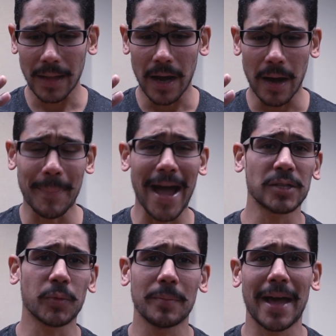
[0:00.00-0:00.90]
Uh,
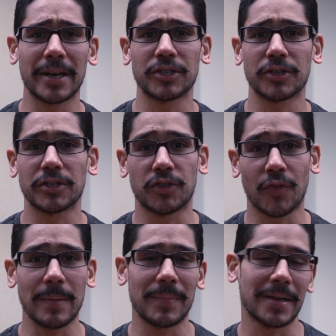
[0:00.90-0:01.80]
password manager is
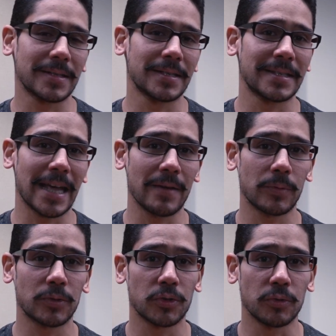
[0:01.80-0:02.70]
great because it's
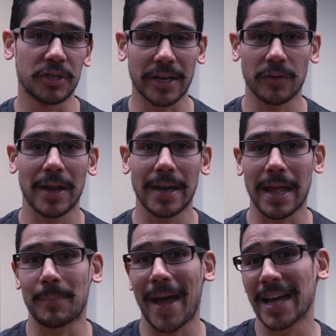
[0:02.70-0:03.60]
able to generate
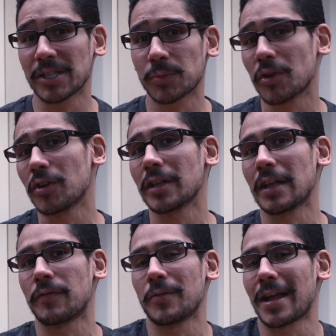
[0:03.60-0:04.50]
a password
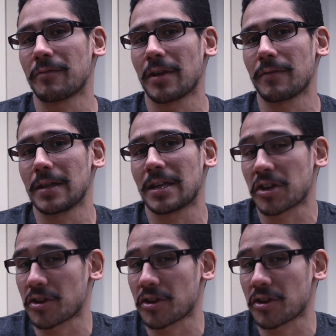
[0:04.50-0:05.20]
if you're not very